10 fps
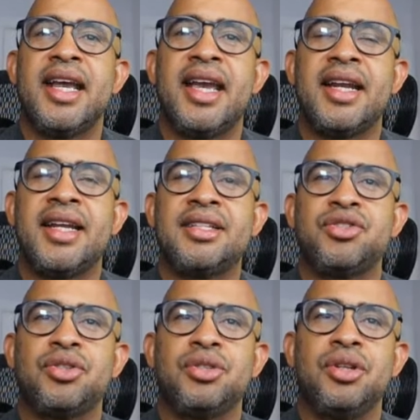and
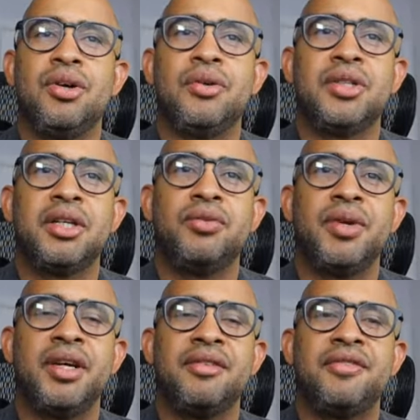it's loaded
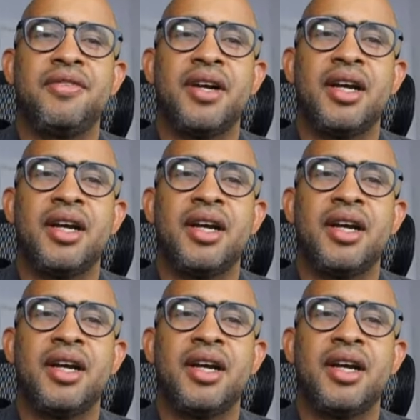with